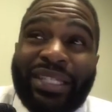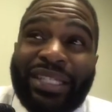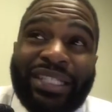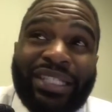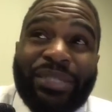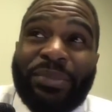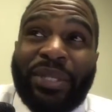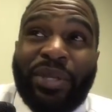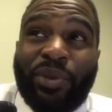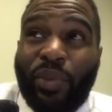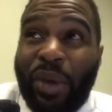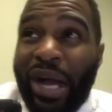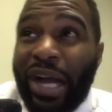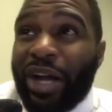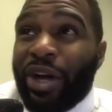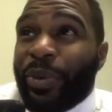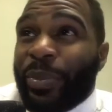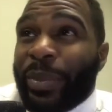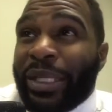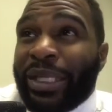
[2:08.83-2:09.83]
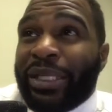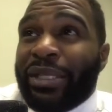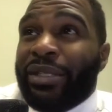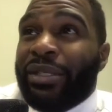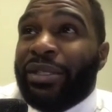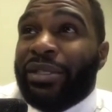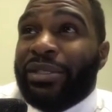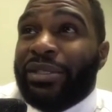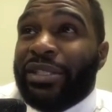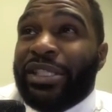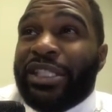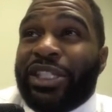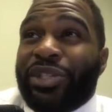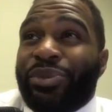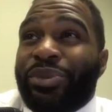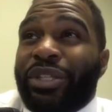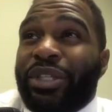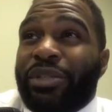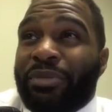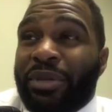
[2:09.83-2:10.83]
It's been a while, man, since he
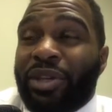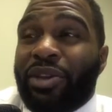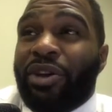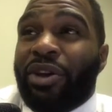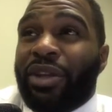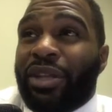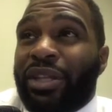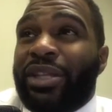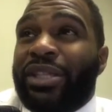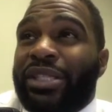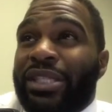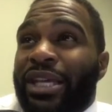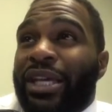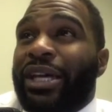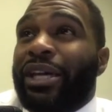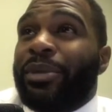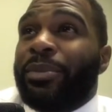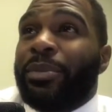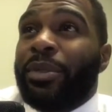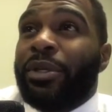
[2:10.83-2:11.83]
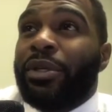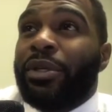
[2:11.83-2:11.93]
really been caught a good time.